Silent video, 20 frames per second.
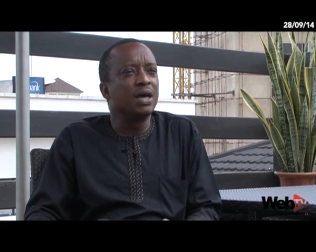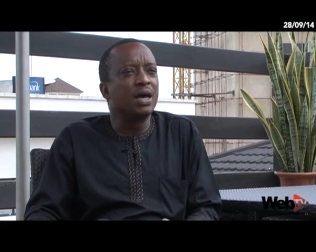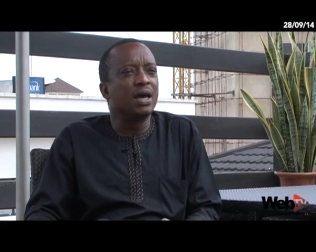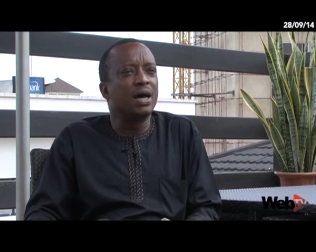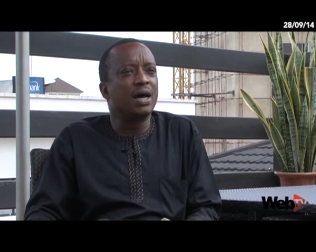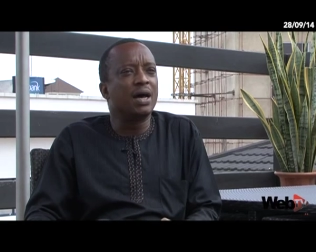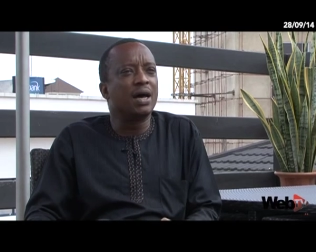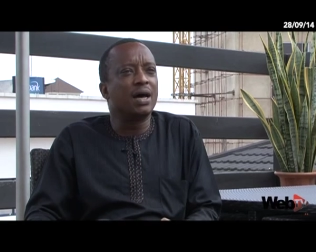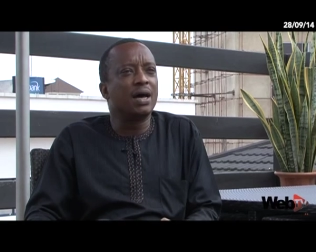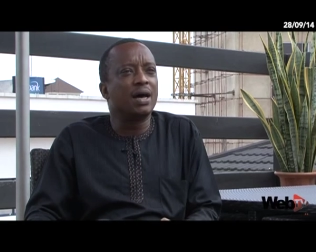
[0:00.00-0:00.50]

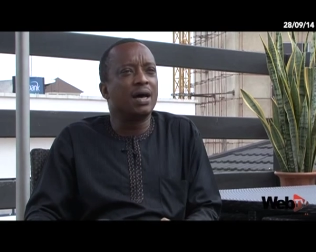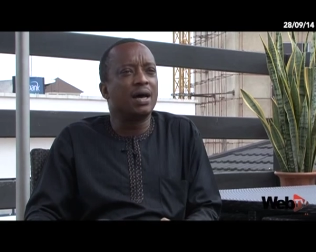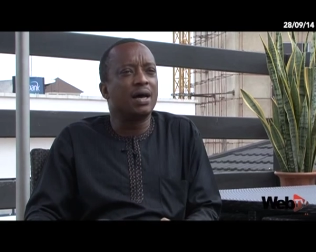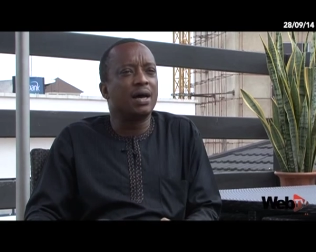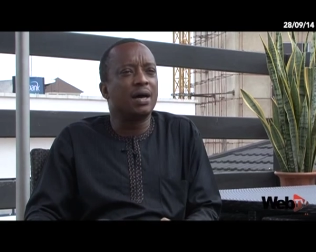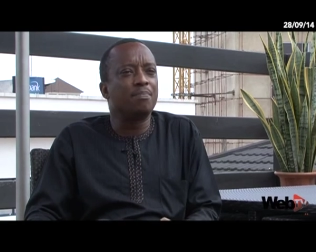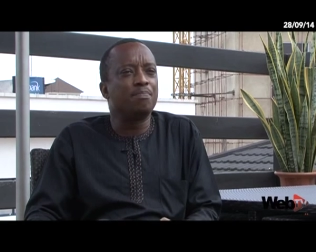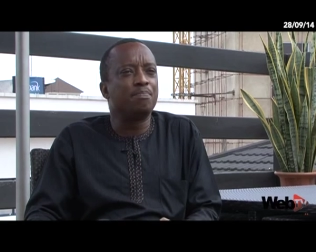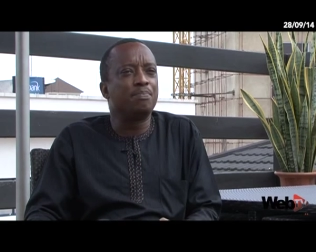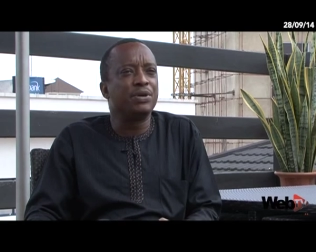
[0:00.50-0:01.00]

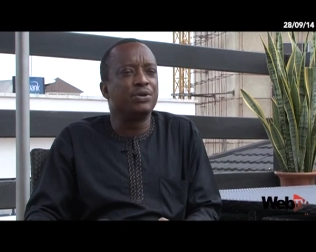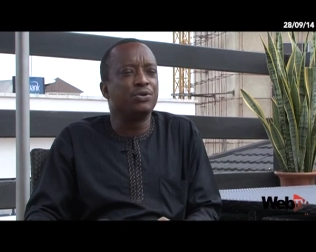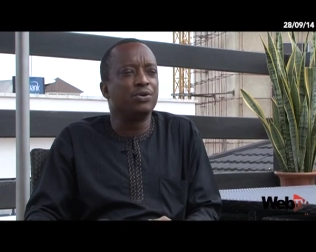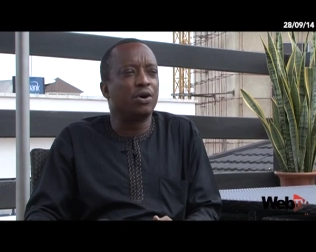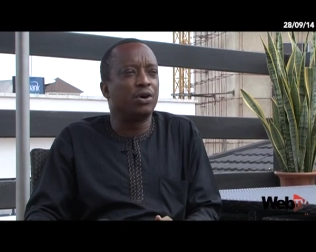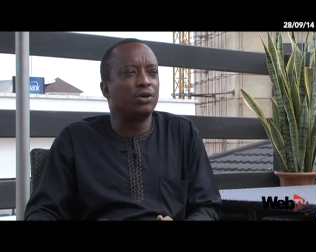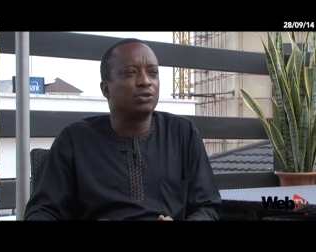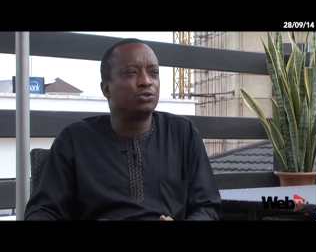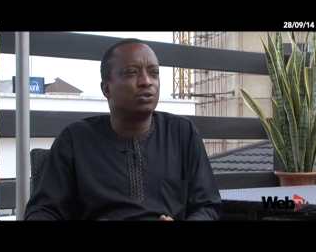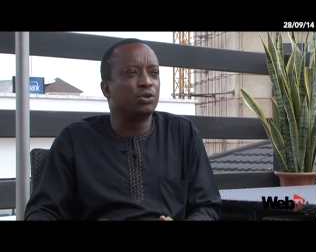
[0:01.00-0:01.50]
Uh,
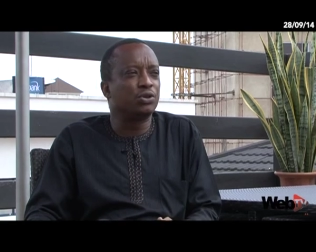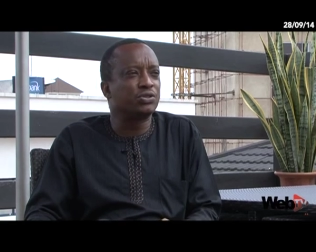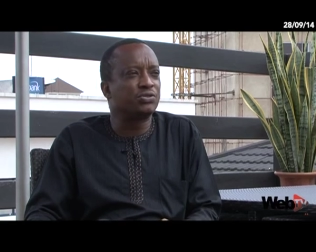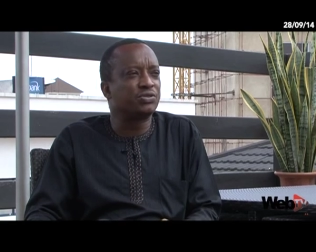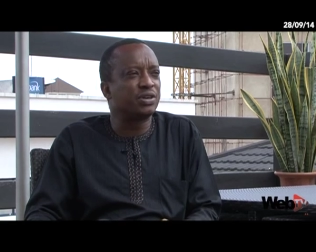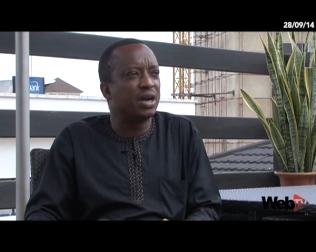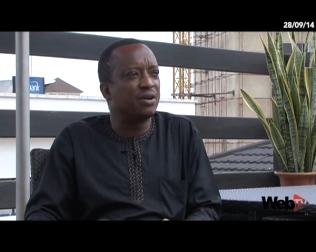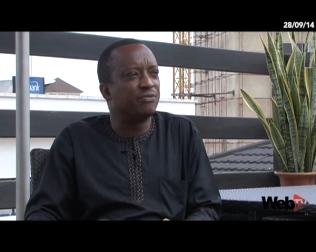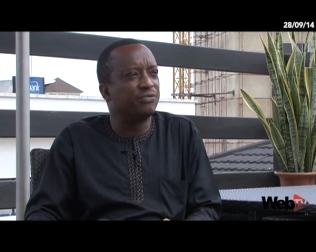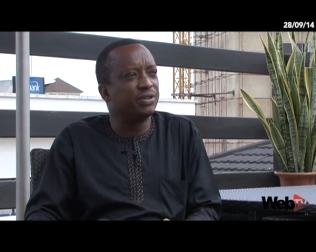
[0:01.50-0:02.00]
beyond just
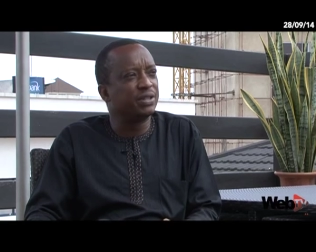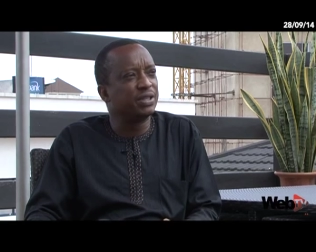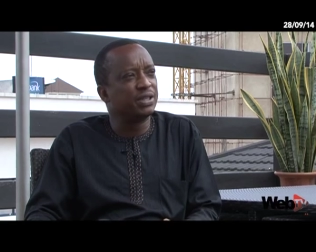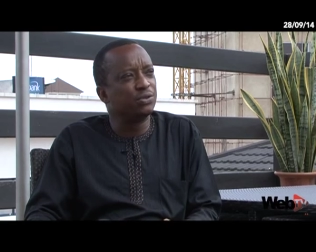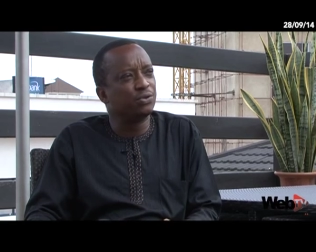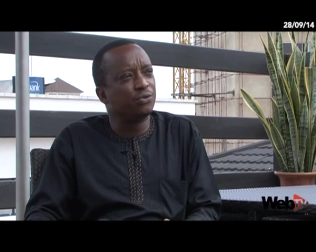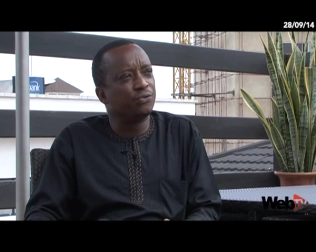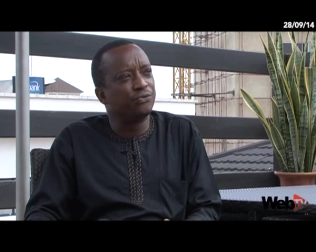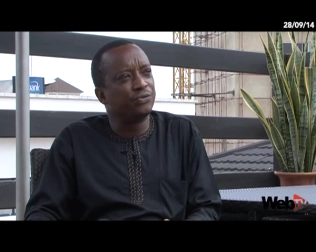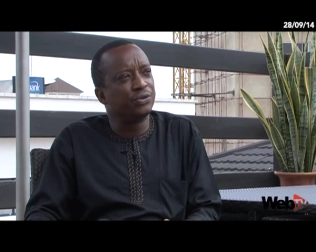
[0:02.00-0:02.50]
driving
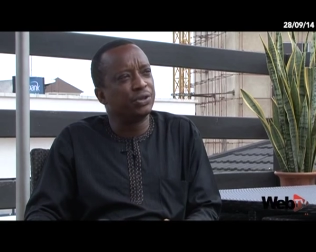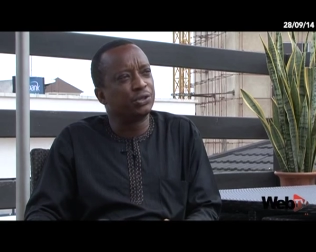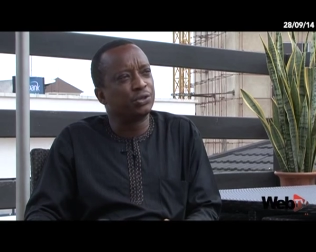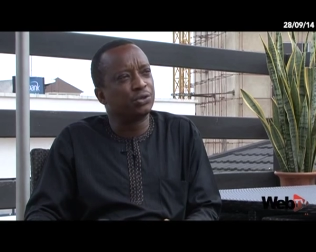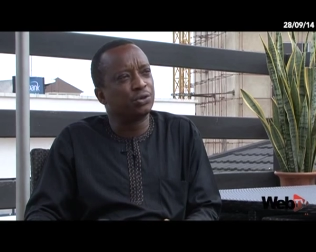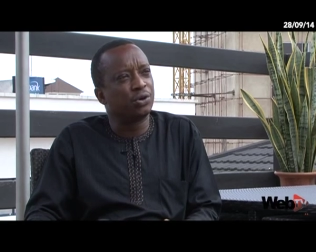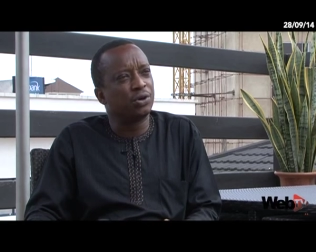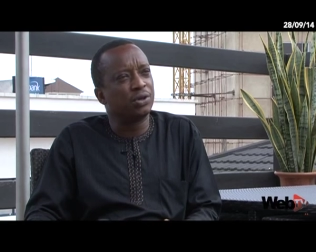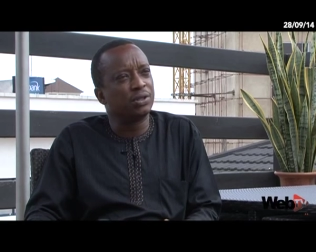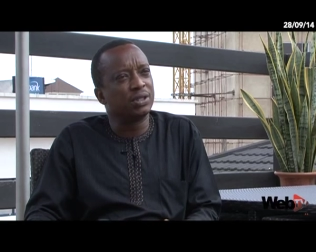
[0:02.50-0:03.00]

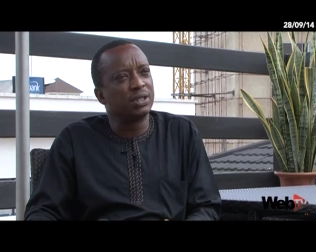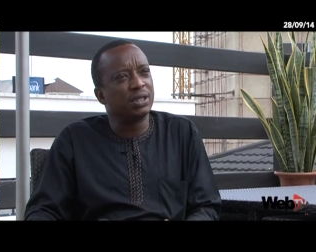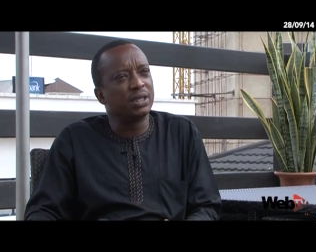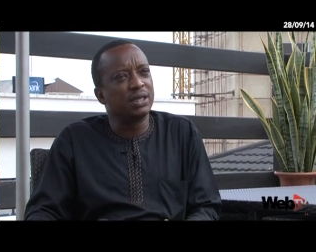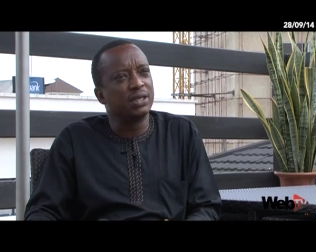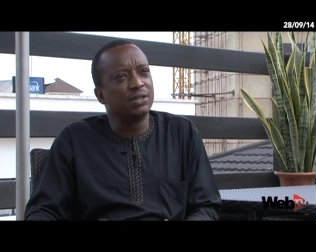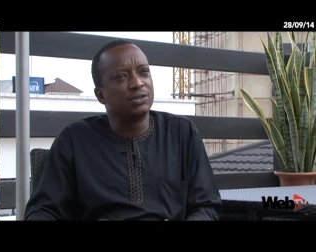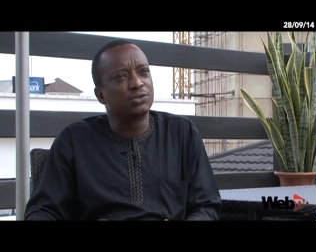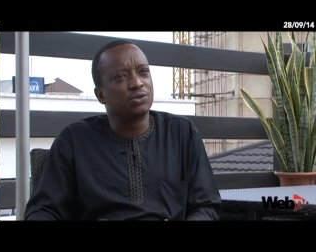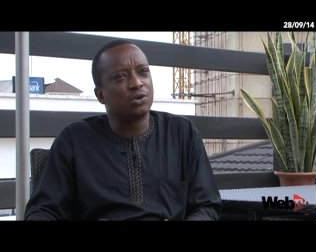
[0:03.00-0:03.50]
innovation
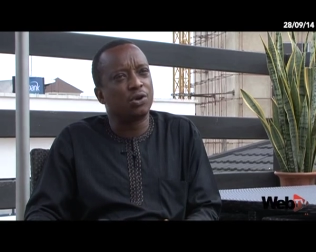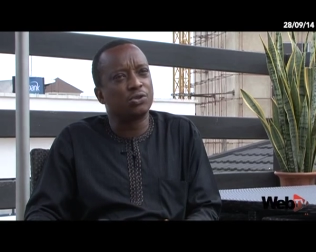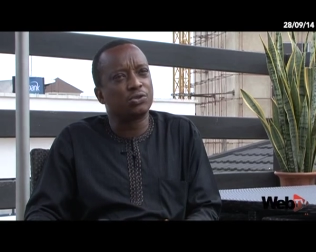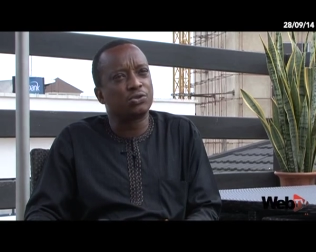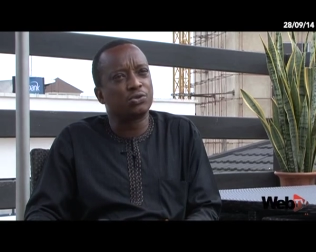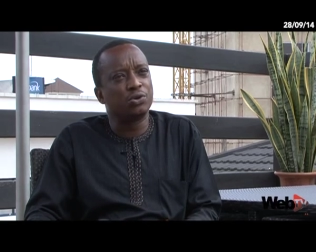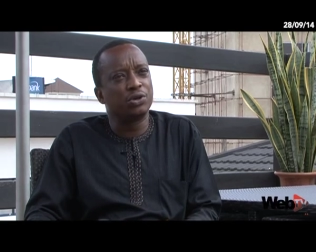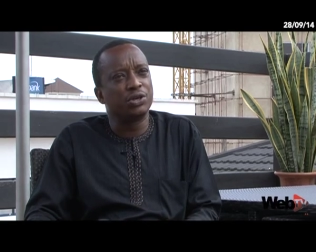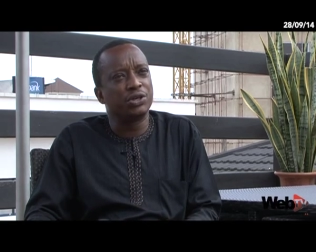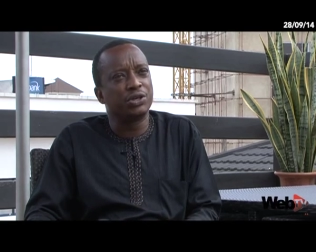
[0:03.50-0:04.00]
is also